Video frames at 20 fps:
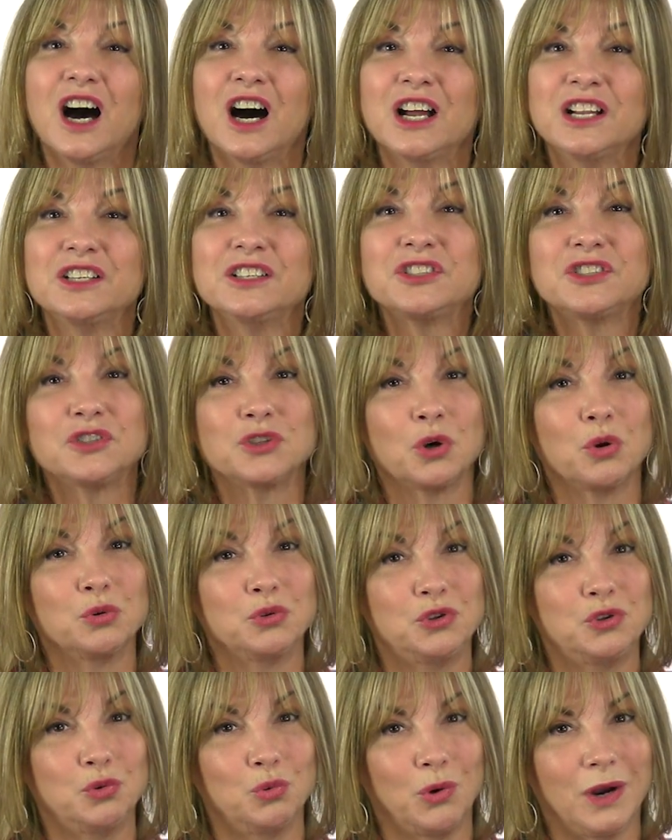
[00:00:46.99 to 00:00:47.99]

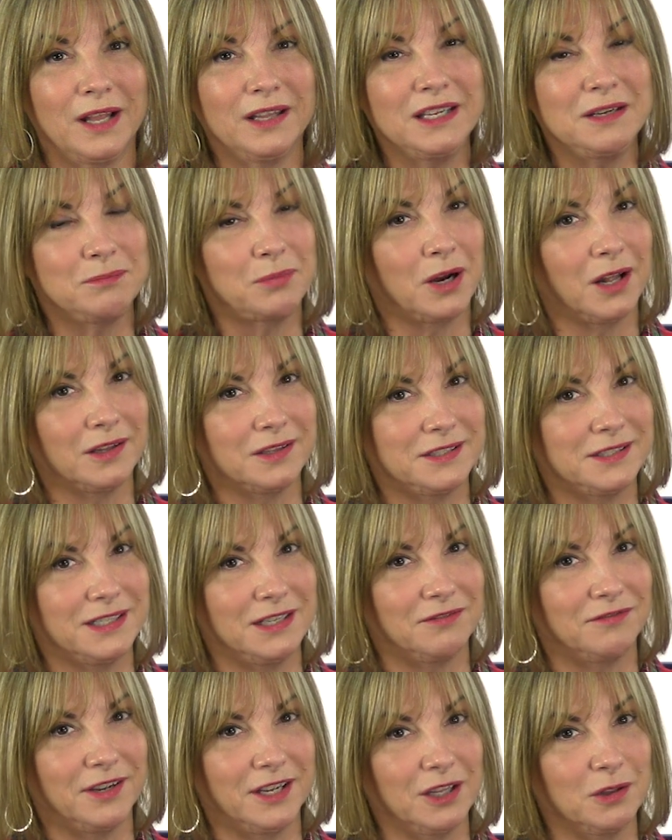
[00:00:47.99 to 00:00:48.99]
unsold dwelling
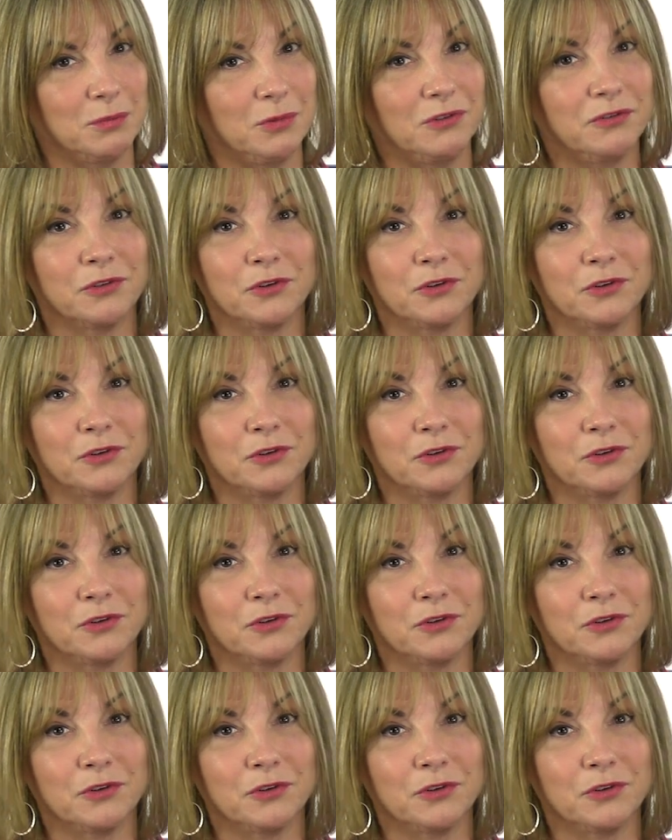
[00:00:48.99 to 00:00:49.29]
policy available